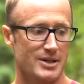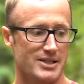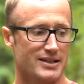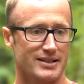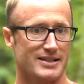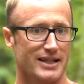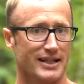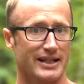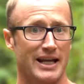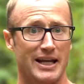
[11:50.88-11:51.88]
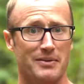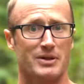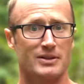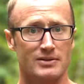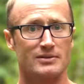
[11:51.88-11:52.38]
my son taking
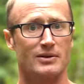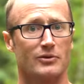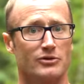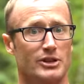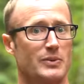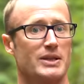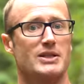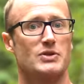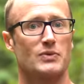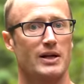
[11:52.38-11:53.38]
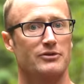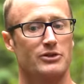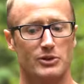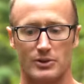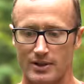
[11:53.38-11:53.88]
game, hopefully with this
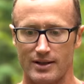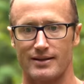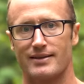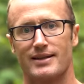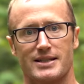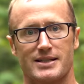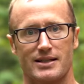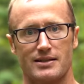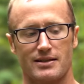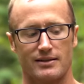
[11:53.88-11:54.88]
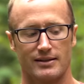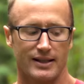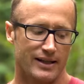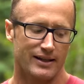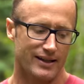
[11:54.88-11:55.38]
rifle this season,
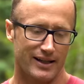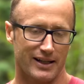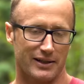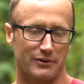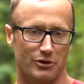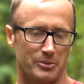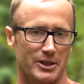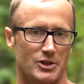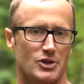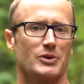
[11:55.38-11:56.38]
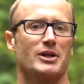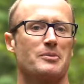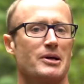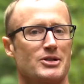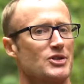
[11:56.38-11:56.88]
and for me to shoot it a
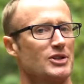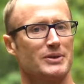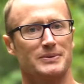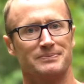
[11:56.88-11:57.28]
bunch too.